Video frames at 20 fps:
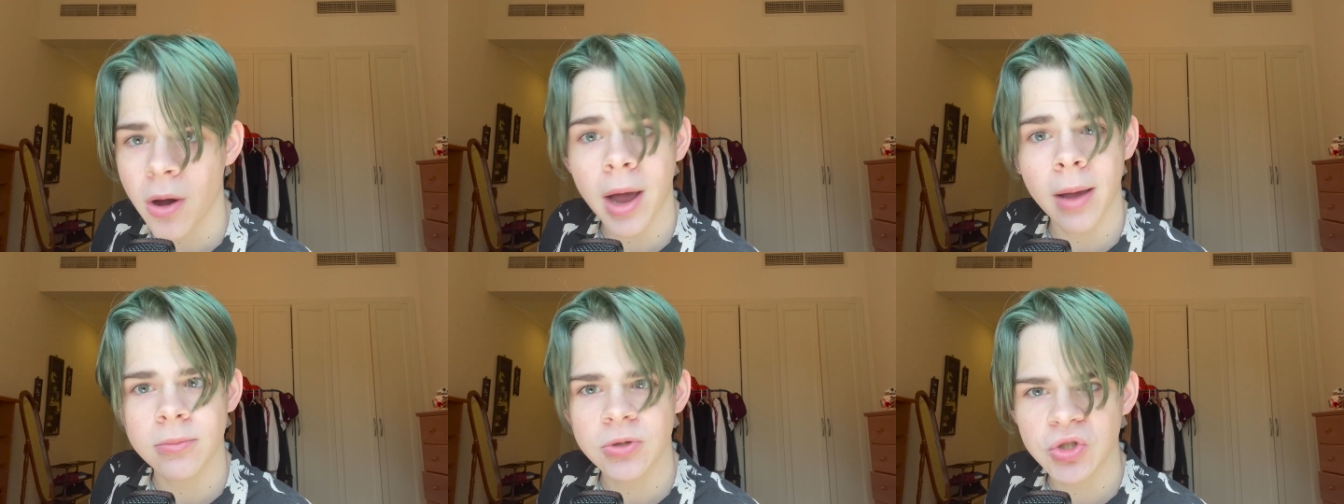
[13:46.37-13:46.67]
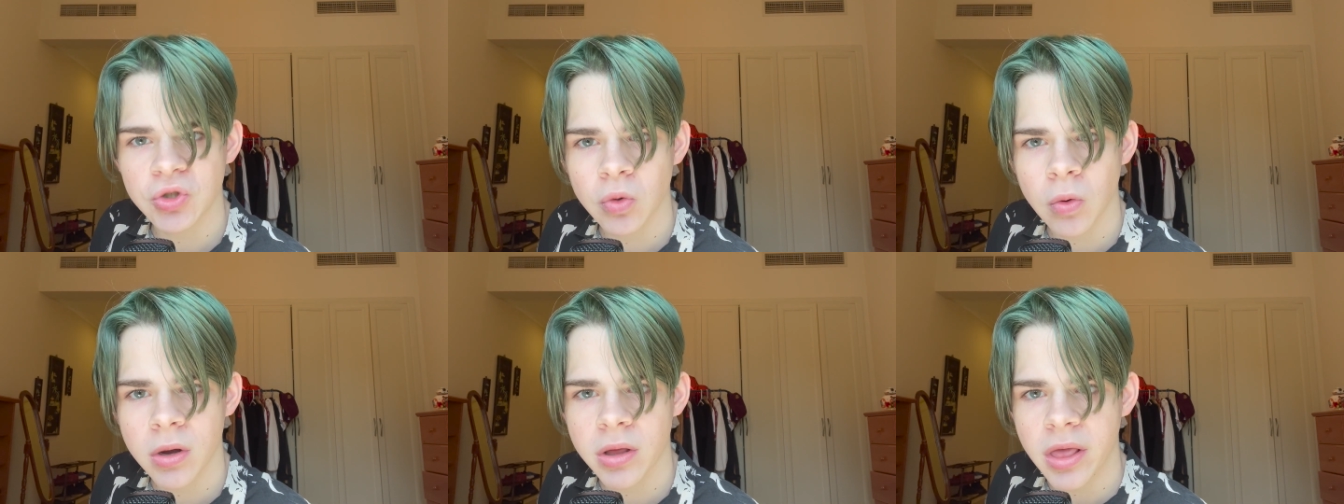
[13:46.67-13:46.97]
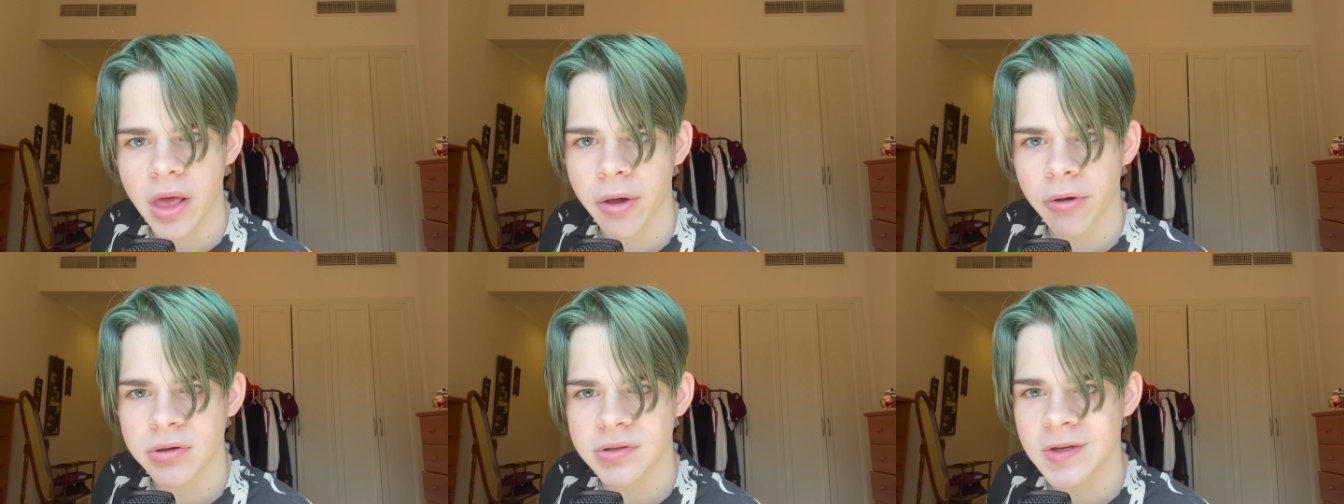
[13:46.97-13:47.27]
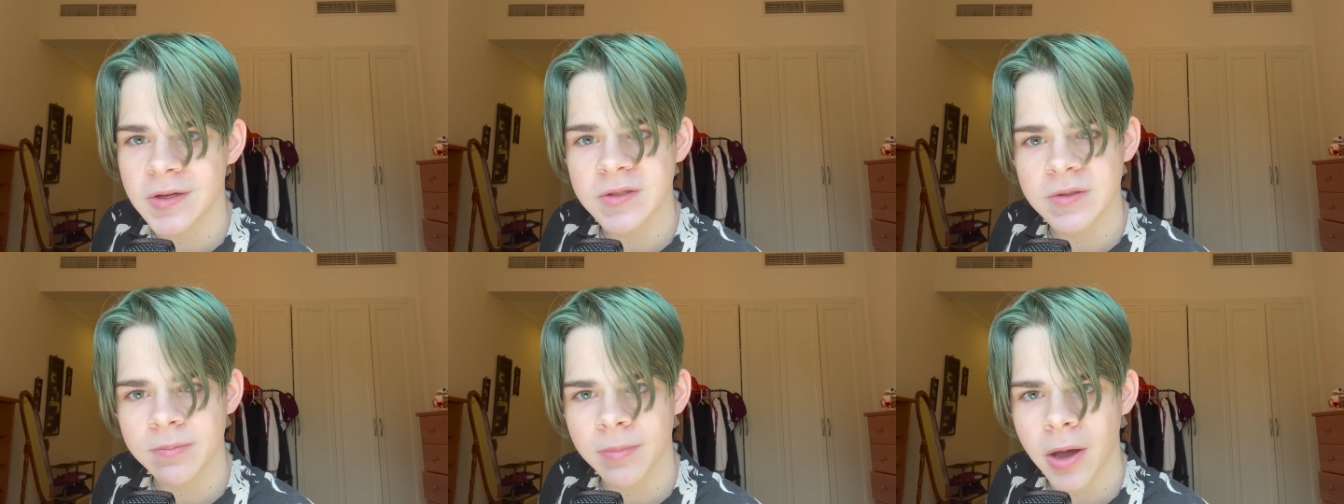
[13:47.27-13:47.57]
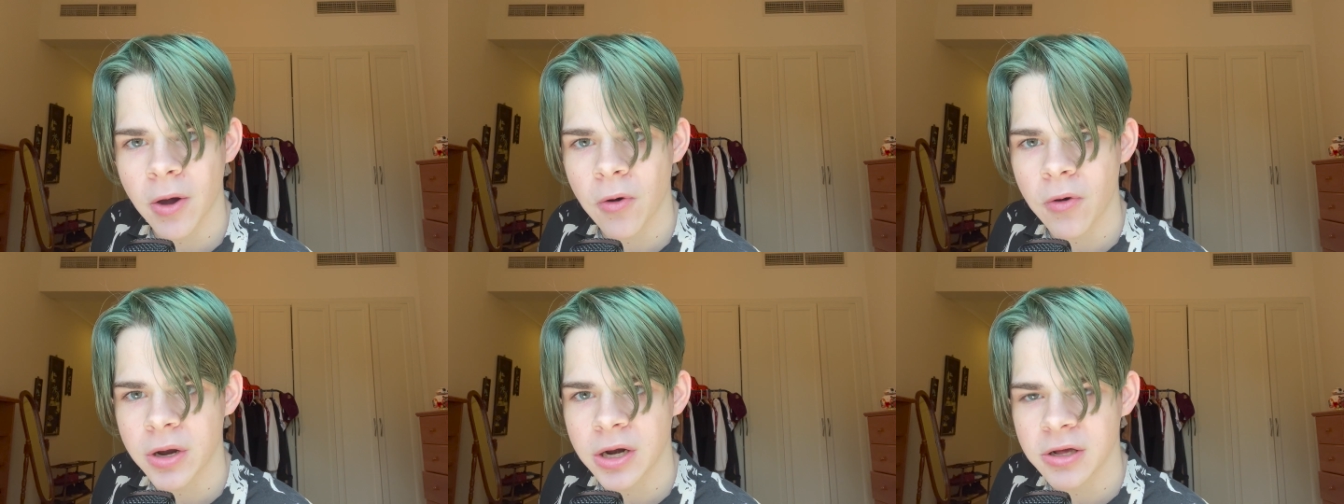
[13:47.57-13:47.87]
I'm sure there was a
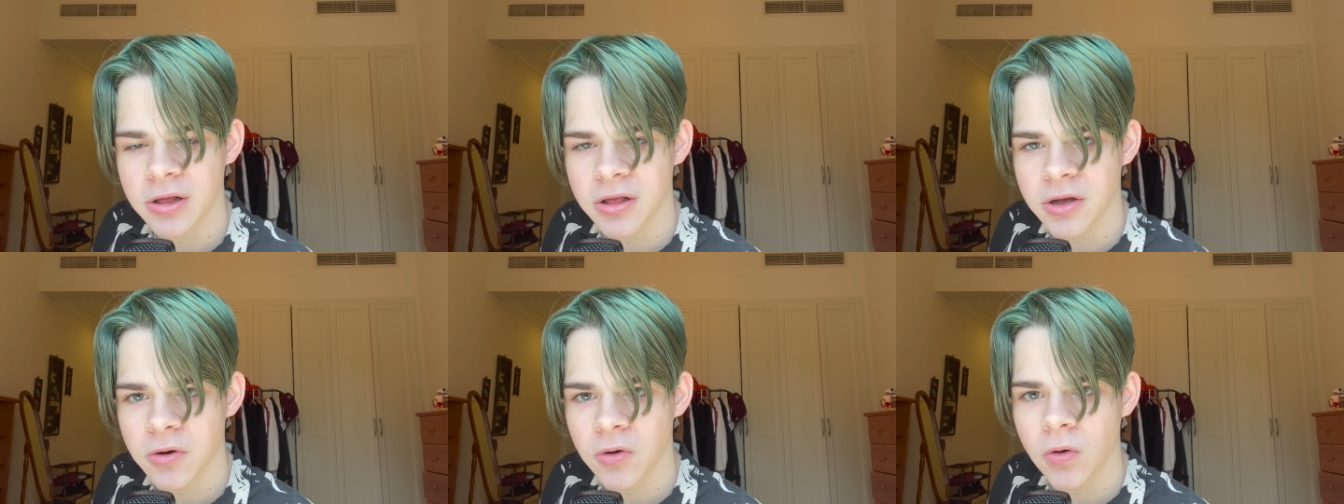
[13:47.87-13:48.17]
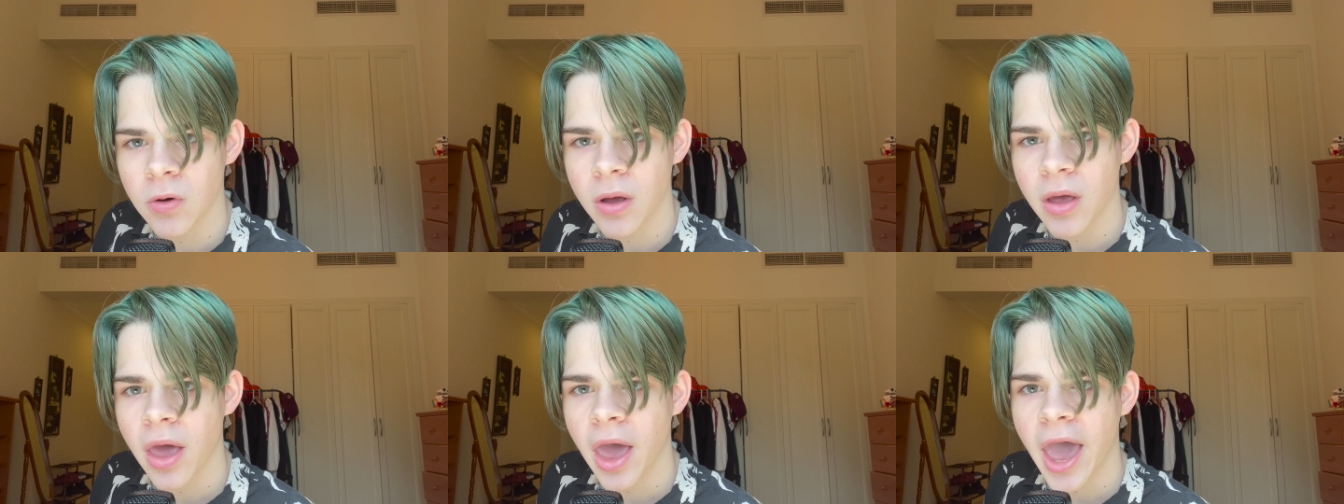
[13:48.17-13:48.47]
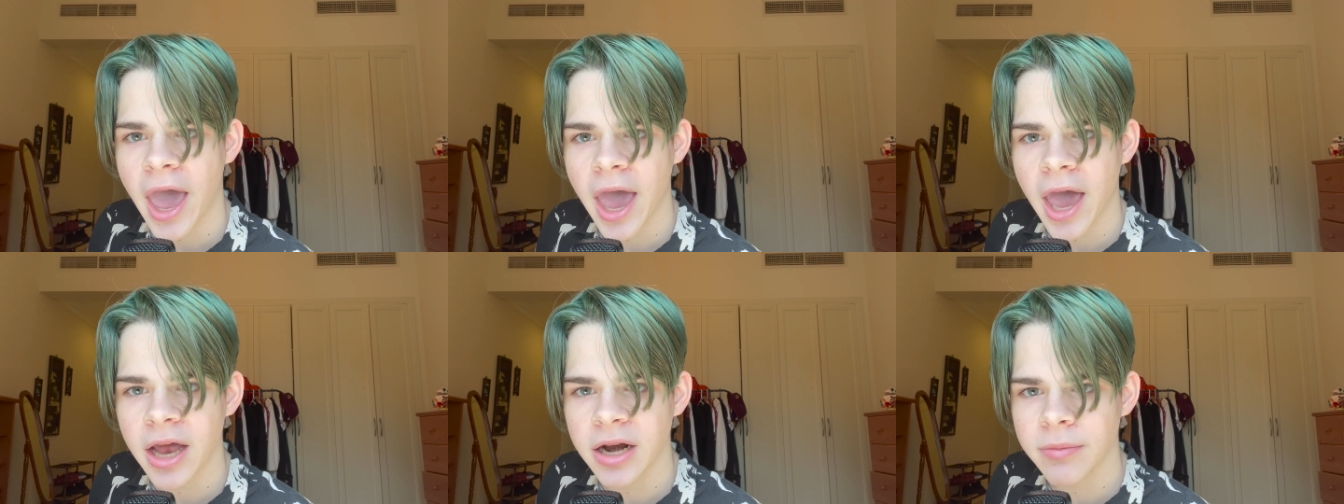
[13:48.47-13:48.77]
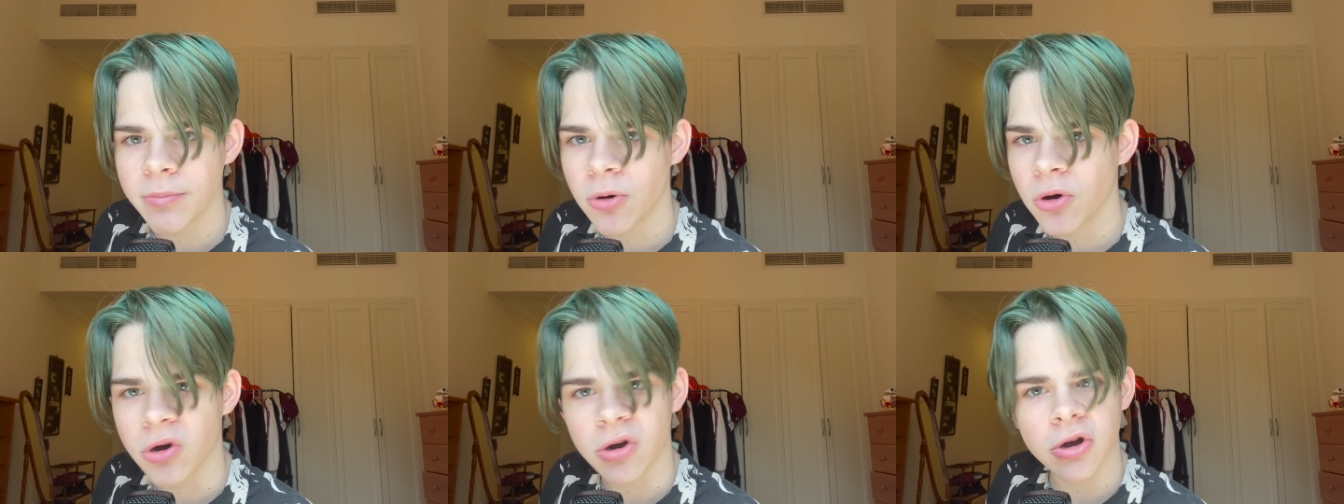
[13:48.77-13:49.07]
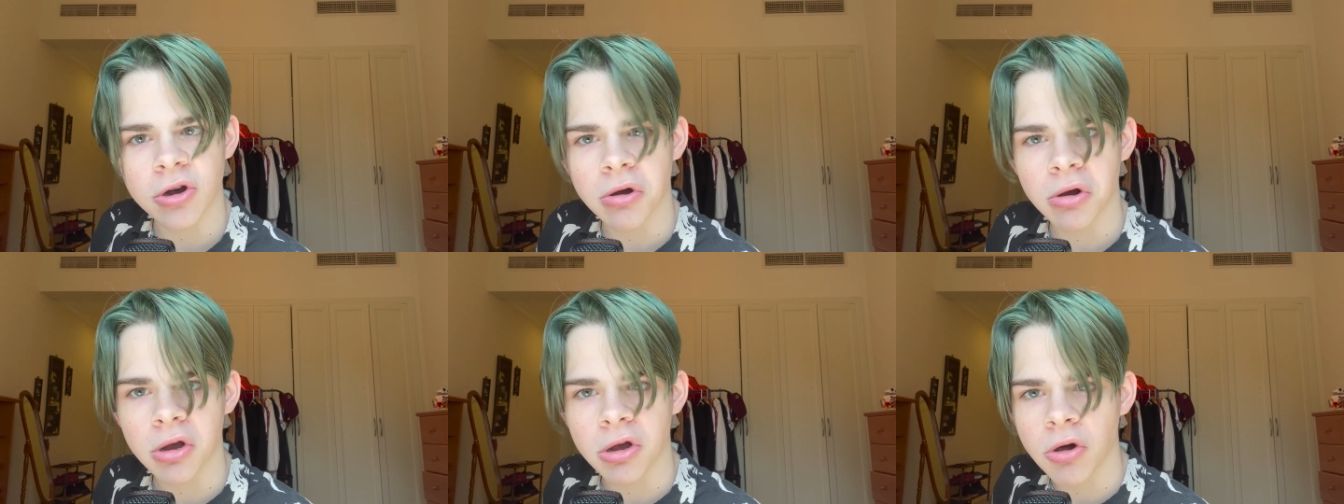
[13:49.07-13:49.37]
spell in a little handbook
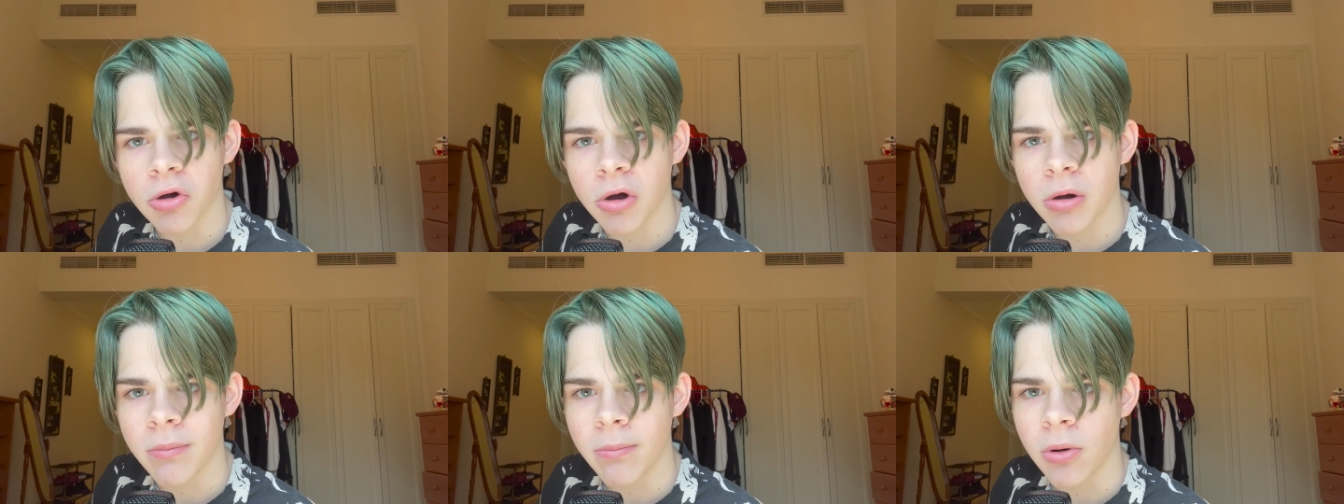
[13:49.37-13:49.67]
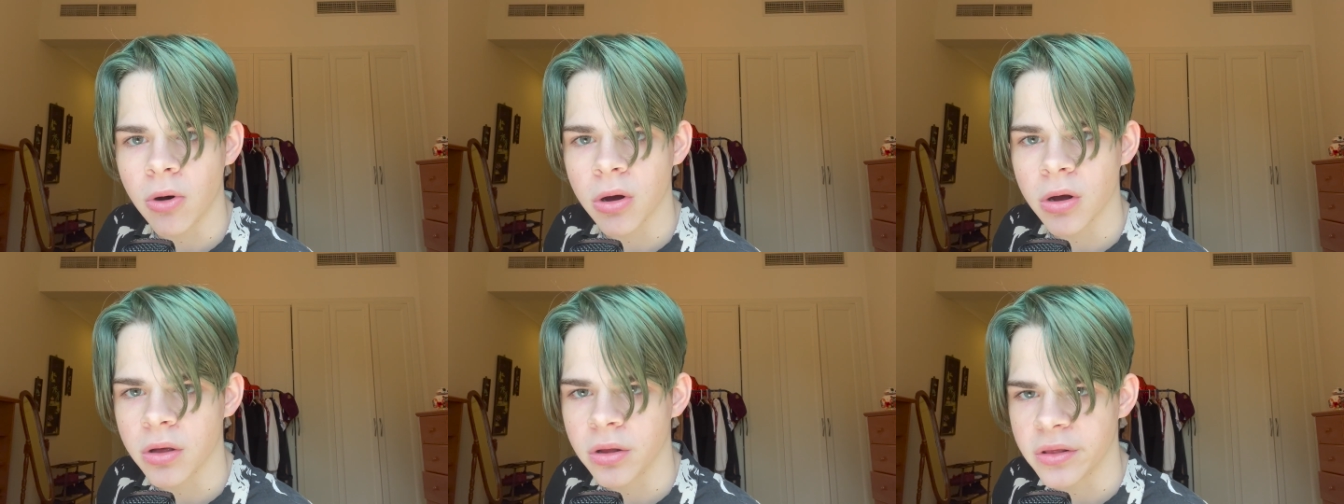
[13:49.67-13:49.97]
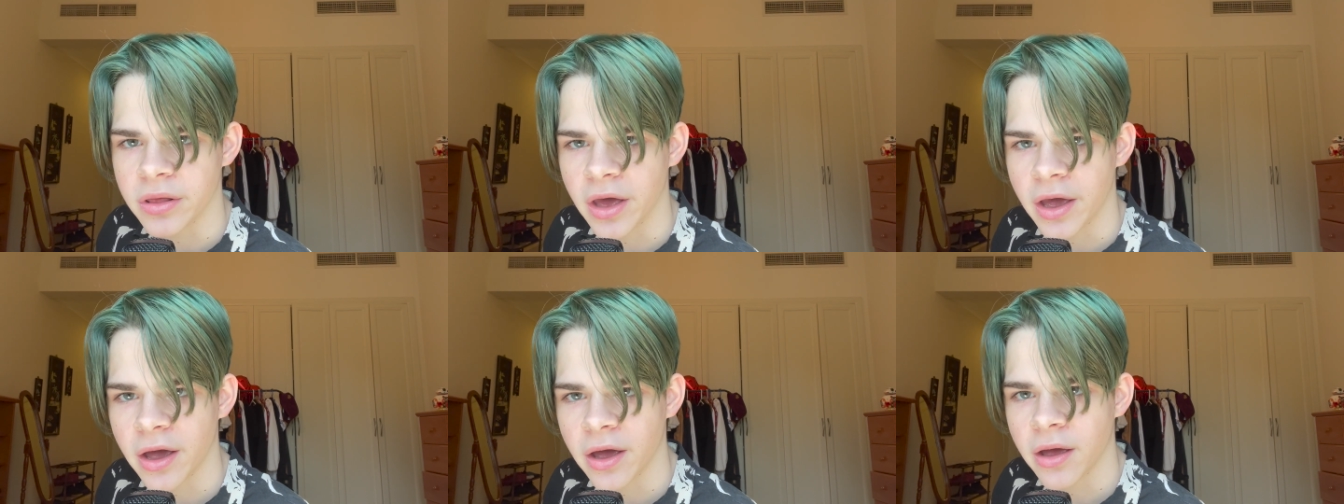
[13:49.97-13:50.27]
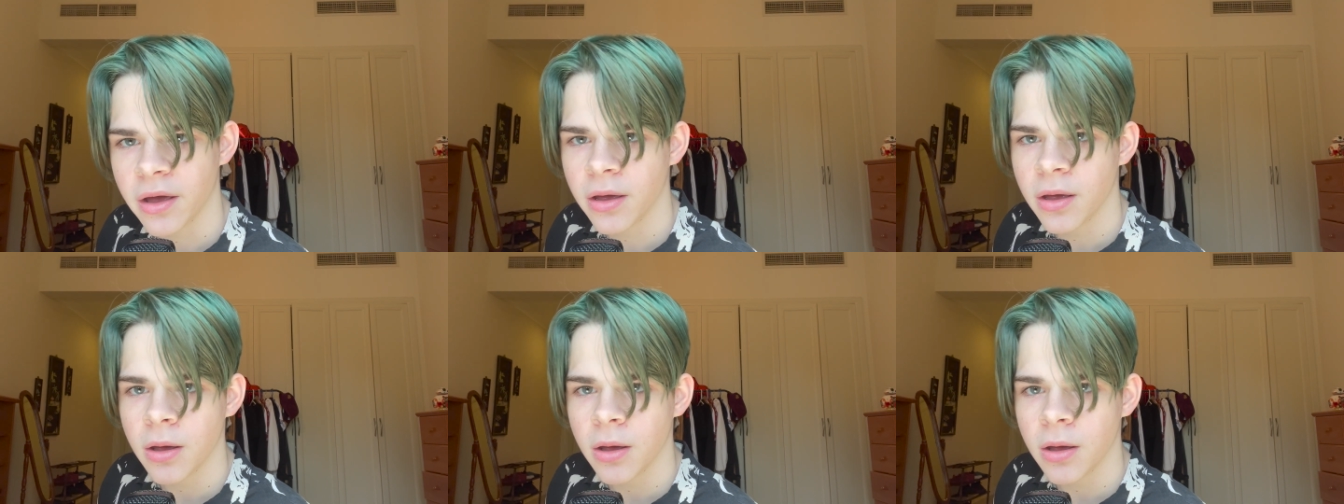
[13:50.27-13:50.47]
or cookbook there